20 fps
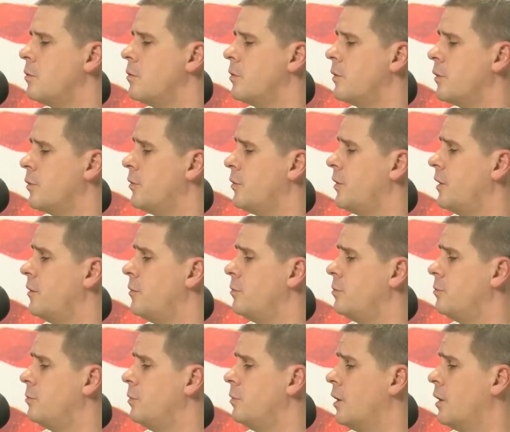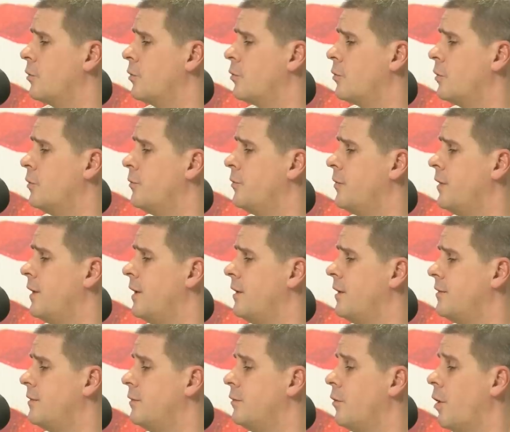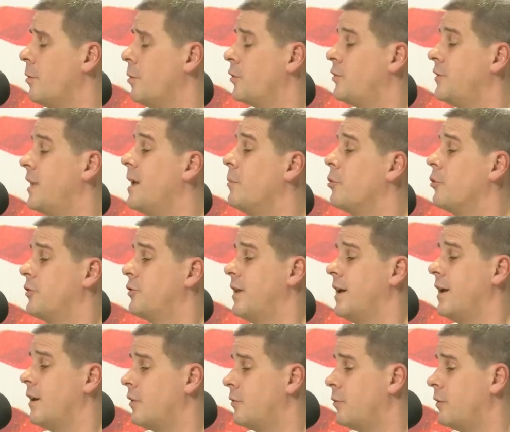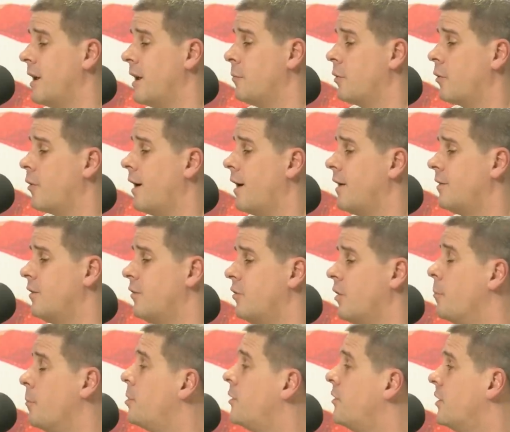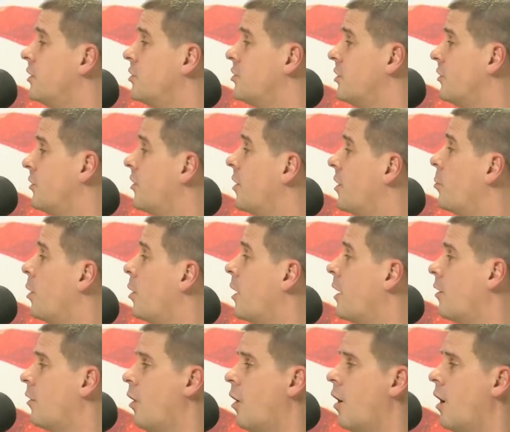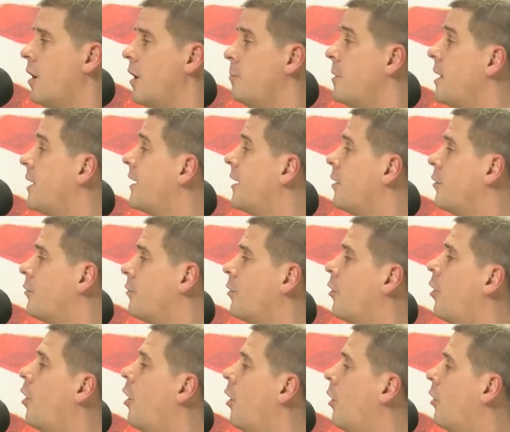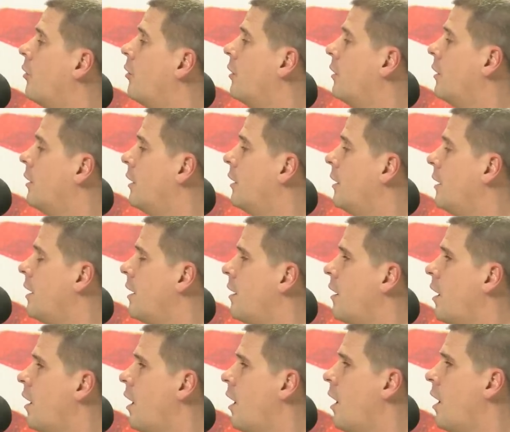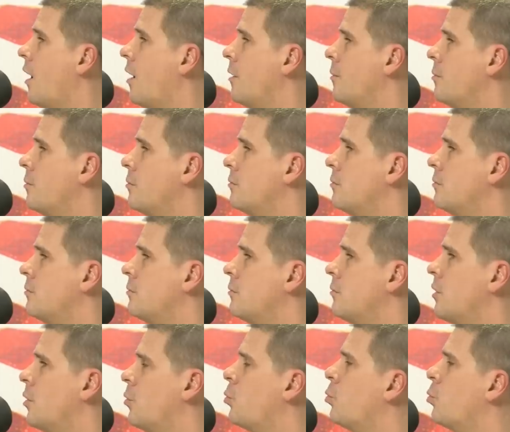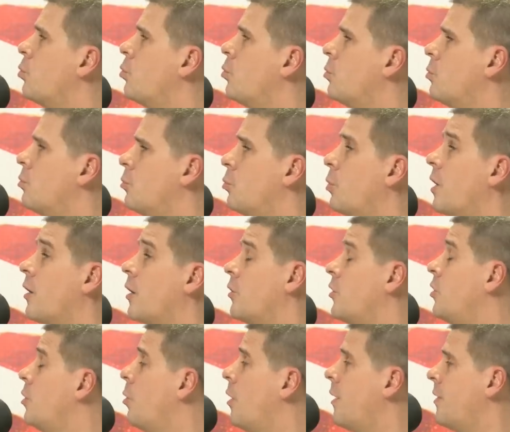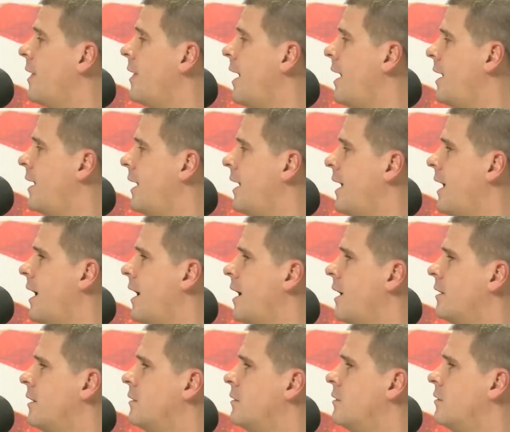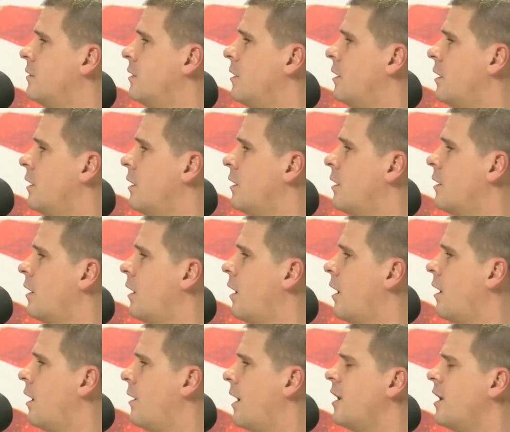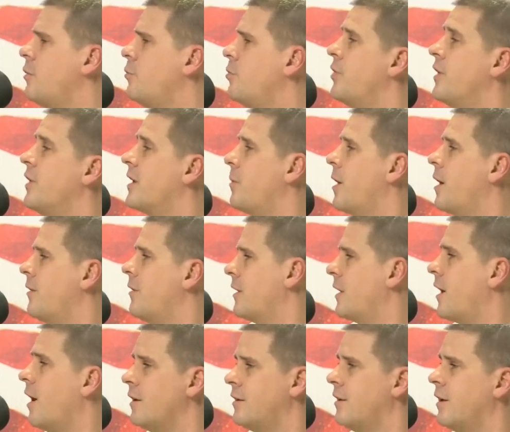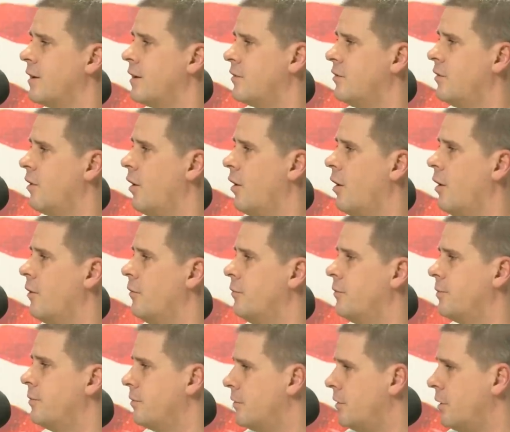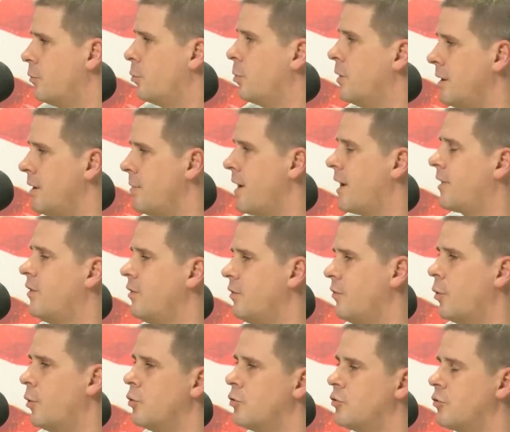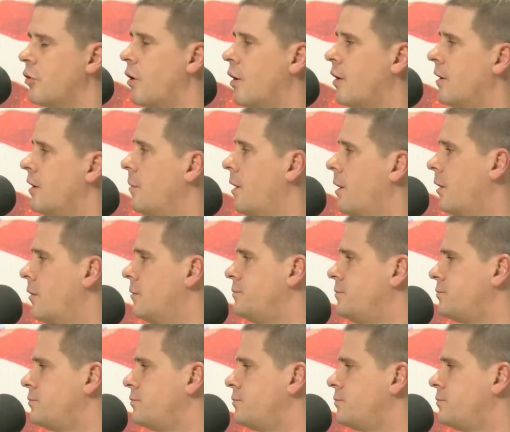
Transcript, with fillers: there, the you know, sort of the almost table stakes for Democrats is some position somewhere on Medicare for all. Mm -hmm. um, you know, where are you on that, and uh, how do you think about in the context of you know winning back these voters you're talking about?